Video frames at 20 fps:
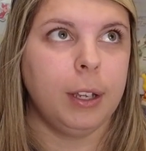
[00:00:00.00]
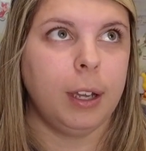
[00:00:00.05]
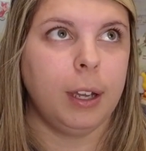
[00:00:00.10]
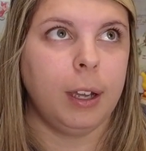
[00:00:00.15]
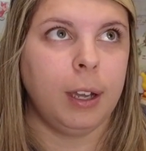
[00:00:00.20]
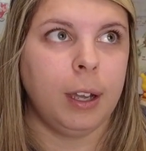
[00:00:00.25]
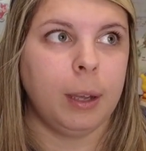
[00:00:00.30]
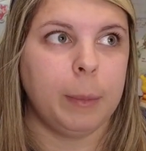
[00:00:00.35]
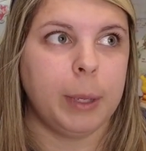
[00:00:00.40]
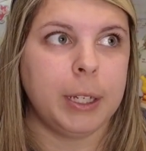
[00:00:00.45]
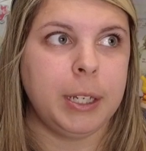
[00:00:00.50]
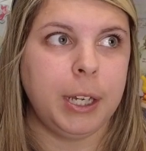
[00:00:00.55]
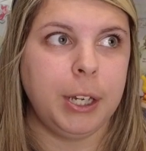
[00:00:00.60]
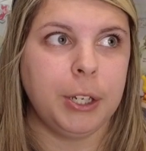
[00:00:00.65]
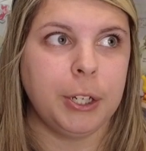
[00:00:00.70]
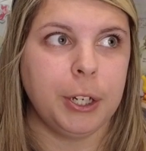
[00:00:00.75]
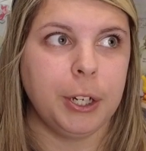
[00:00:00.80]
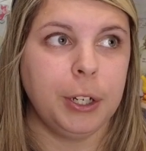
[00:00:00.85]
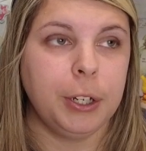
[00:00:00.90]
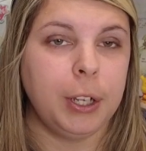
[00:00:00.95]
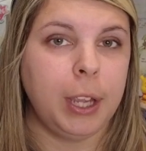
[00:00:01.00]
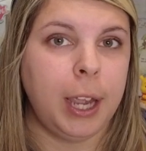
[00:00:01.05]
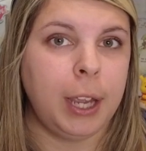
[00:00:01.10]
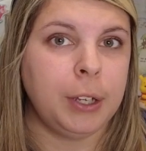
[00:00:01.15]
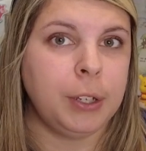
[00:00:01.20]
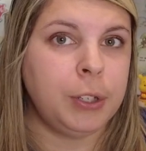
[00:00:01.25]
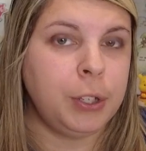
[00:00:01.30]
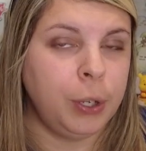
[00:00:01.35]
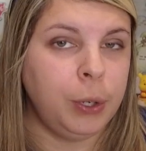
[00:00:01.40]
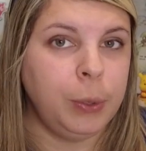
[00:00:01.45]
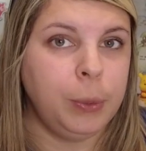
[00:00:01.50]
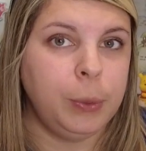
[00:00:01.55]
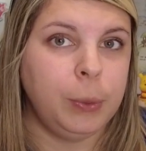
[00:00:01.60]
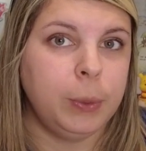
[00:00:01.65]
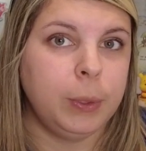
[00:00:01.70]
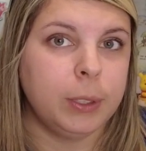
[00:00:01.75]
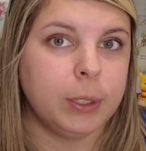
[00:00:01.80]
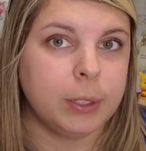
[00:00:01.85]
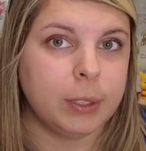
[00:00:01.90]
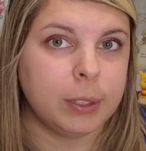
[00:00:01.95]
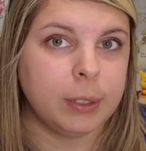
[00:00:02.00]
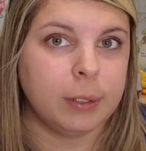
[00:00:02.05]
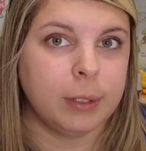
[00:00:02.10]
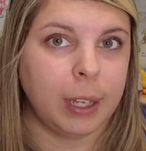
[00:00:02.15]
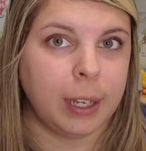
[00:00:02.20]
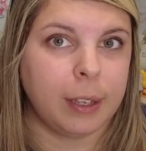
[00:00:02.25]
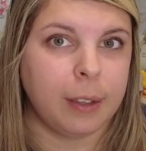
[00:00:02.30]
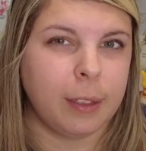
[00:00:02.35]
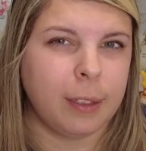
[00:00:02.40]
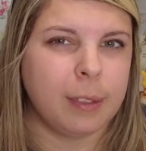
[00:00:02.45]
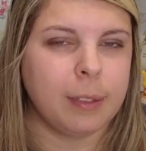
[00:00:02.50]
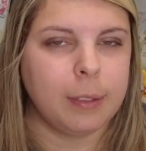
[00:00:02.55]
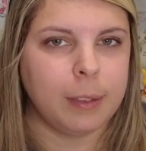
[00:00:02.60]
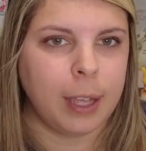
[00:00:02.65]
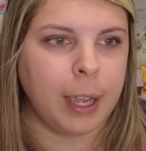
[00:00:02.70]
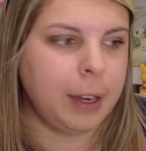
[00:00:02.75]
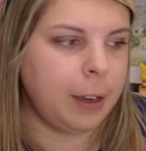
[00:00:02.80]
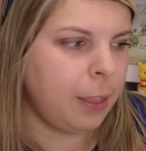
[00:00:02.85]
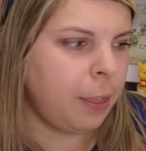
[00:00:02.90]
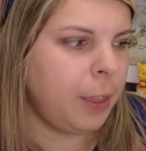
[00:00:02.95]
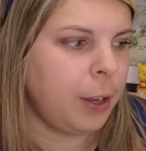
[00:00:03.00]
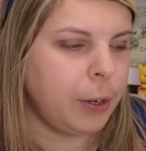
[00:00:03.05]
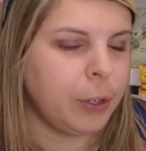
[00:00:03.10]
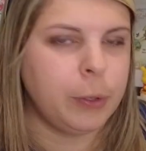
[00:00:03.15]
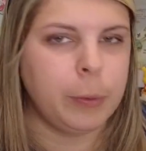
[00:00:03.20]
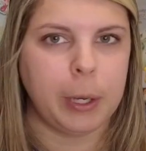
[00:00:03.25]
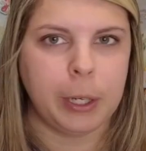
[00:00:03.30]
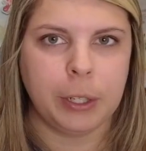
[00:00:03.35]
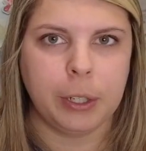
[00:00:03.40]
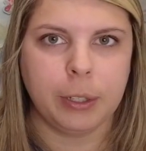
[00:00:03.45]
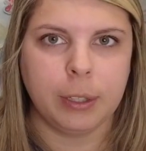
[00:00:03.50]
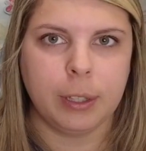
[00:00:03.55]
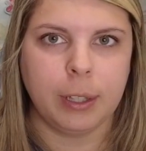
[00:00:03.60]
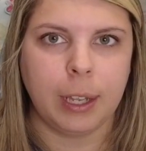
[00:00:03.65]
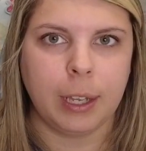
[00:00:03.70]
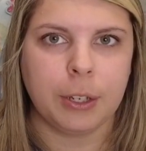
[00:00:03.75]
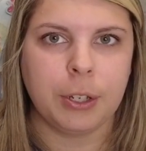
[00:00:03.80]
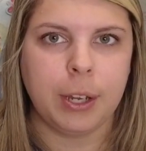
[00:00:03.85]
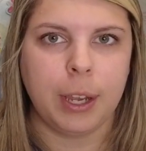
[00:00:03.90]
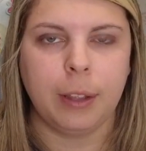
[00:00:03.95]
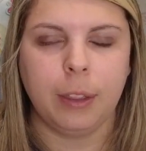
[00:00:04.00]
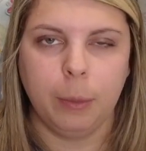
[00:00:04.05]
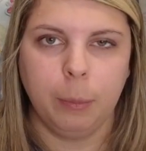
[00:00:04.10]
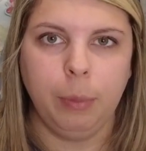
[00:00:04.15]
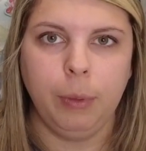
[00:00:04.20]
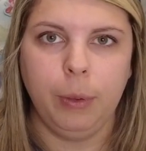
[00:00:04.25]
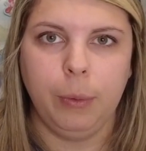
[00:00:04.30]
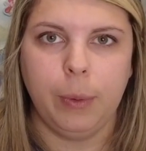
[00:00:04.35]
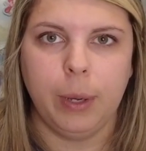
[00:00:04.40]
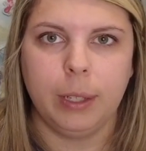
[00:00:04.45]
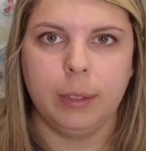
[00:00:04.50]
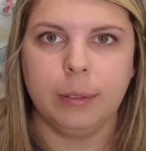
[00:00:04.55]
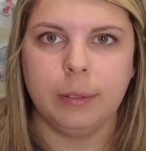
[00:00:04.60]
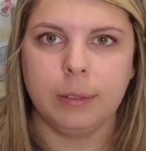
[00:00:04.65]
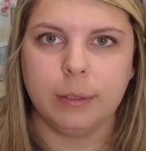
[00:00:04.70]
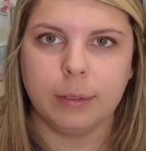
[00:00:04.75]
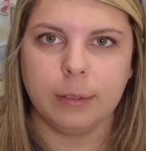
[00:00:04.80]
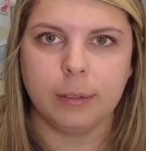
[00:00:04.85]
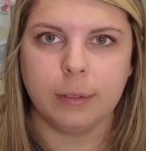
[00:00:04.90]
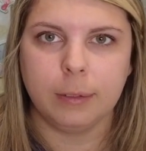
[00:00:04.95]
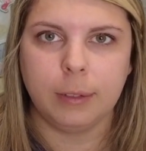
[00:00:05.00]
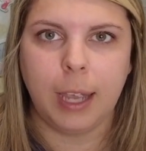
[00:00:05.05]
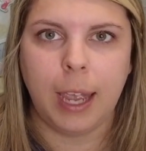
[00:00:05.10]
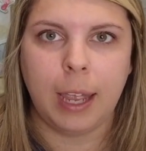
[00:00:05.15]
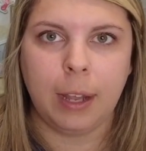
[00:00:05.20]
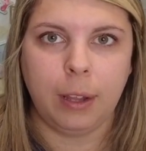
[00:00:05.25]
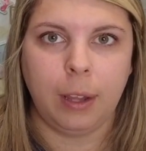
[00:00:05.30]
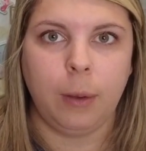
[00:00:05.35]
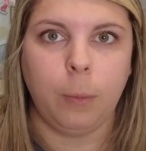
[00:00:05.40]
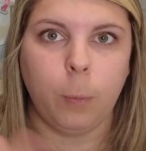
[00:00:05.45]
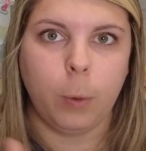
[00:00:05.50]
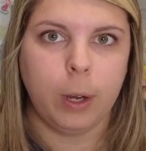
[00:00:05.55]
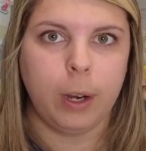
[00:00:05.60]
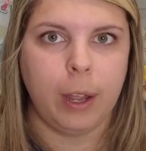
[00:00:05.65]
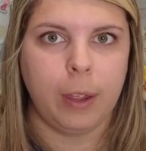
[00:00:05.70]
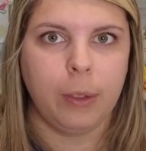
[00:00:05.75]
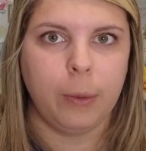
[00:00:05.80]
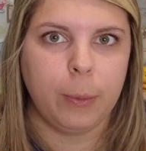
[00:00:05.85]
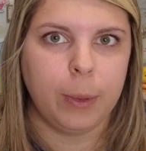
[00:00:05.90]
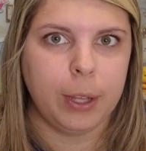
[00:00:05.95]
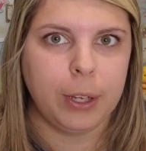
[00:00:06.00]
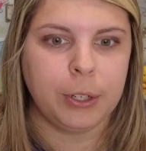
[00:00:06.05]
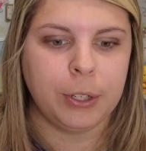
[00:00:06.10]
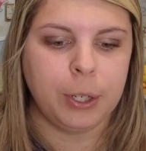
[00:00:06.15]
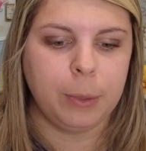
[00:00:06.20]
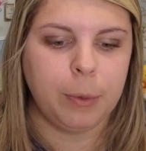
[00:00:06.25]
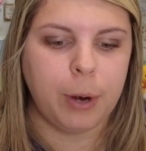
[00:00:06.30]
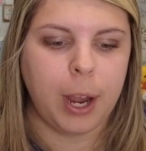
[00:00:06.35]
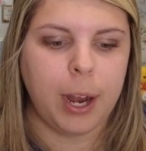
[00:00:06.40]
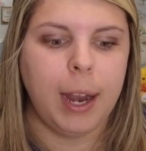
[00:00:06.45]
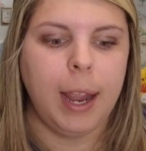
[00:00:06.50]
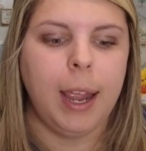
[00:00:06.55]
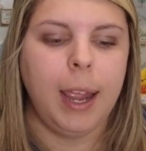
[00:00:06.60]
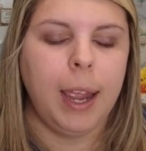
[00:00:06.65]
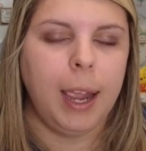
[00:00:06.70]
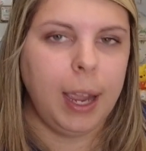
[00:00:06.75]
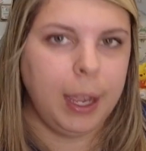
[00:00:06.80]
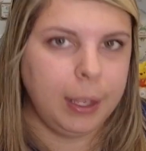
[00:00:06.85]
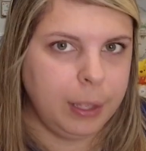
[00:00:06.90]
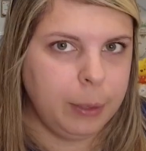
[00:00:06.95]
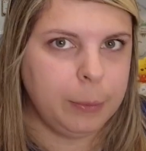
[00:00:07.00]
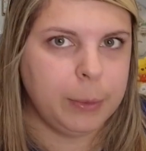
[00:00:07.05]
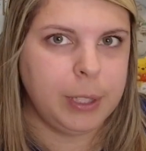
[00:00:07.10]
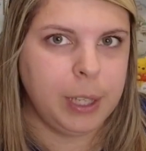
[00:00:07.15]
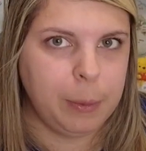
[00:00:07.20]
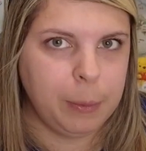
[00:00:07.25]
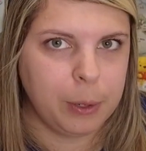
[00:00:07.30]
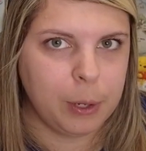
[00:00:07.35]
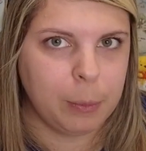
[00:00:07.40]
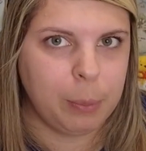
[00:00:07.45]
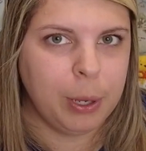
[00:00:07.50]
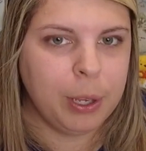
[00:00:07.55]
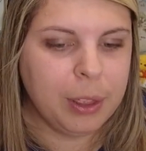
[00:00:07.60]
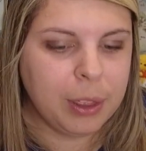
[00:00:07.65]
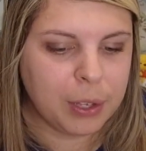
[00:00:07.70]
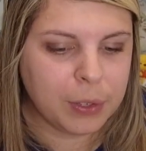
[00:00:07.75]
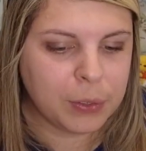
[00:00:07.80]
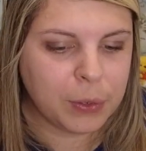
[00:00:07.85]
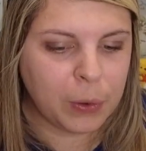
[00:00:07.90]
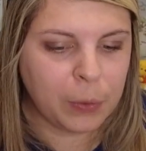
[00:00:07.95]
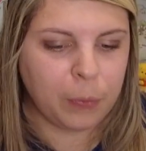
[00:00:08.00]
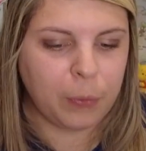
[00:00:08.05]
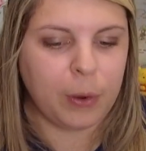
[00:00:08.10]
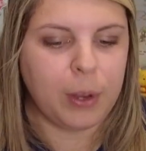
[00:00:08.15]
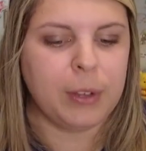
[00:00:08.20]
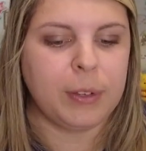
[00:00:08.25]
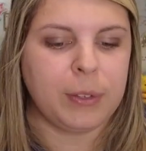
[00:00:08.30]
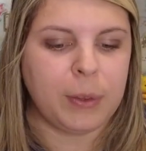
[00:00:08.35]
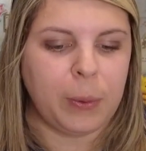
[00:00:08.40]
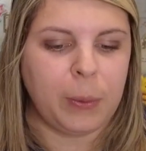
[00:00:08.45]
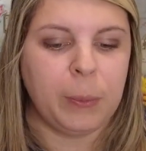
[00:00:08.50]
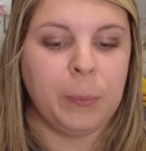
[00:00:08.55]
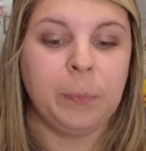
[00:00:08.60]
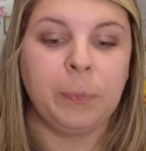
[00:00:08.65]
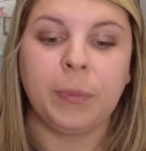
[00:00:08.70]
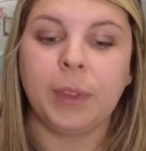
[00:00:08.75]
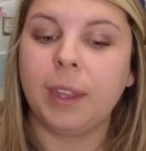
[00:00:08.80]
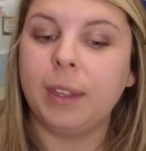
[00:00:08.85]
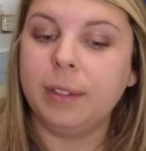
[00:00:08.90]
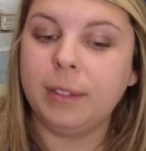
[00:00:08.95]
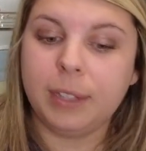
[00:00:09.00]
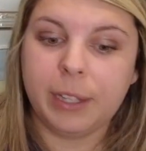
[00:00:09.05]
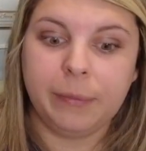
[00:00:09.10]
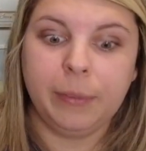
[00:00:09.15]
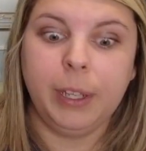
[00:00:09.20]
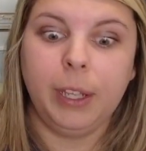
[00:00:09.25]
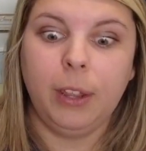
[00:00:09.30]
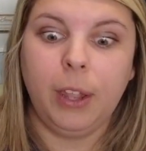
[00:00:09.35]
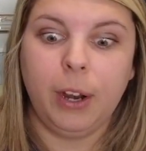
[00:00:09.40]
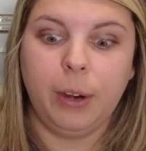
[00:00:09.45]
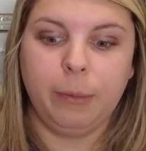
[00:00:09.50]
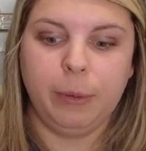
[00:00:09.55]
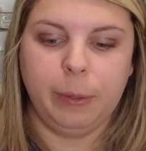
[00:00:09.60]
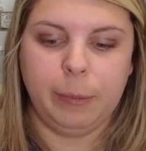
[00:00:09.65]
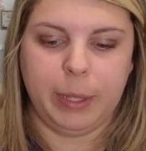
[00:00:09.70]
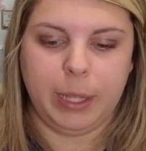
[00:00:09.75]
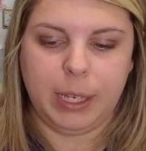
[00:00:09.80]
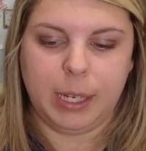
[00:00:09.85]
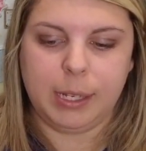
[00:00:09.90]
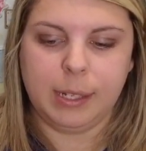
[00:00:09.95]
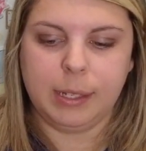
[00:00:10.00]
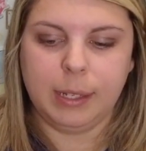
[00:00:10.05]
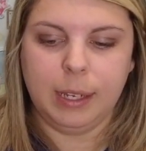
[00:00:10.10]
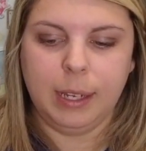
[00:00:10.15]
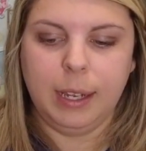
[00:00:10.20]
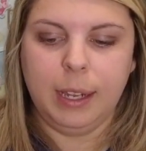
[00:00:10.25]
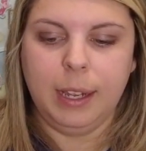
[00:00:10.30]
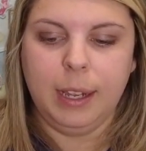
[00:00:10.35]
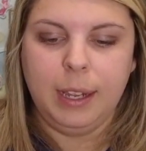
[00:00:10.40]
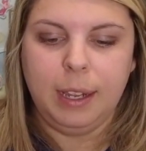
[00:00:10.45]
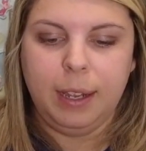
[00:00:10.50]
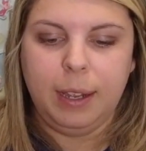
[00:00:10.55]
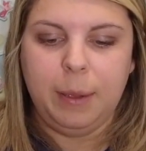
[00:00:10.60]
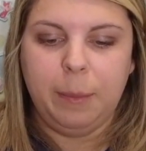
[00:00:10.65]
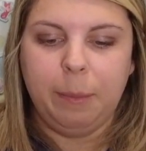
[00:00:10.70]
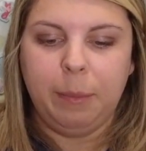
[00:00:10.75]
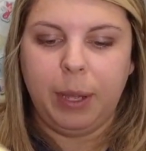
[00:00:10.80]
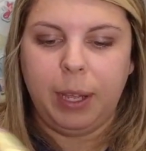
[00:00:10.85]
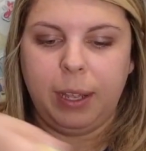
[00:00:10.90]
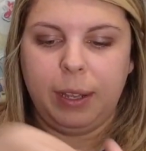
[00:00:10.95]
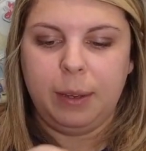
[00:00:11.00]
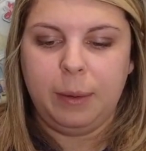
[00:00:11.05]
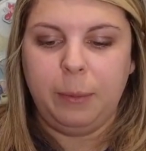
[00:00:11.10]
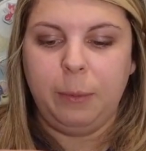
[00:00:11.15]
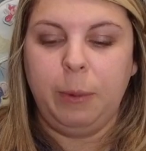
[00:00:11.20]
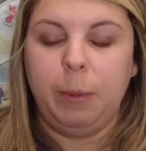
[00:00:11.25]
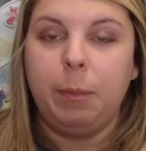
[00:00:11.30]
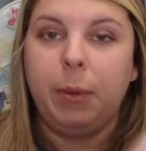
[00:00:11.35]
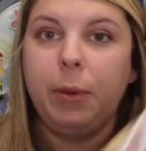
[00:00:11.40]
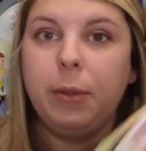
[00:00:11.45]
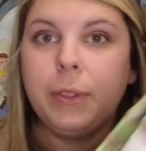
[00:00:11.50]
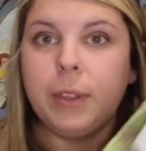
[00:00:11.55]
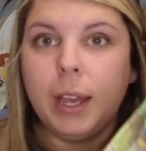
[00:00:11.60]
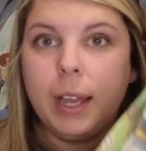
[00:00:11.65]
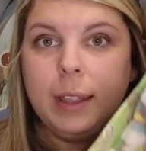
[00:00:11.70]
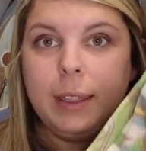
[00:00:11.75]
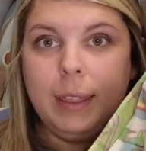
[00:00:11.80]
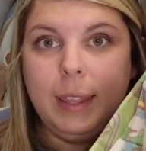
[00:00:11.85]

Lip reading: a t-shirt and 2 like kind of thinner sweatshirts. Like she had the blue one and then one other one that she brought, and then was able to put this over it. So definitely a lot of room in these. But we both got